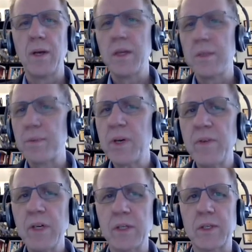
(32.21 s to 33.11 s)
In the
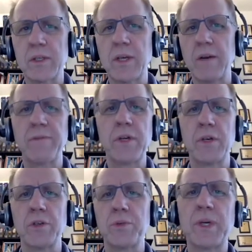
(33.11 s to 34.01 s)
previous set of
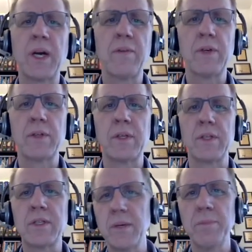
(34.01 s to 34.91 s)
videos, we covered
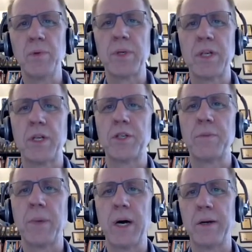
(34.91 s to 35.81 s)
the simple
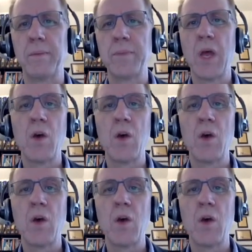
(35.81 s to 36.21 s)
retention model,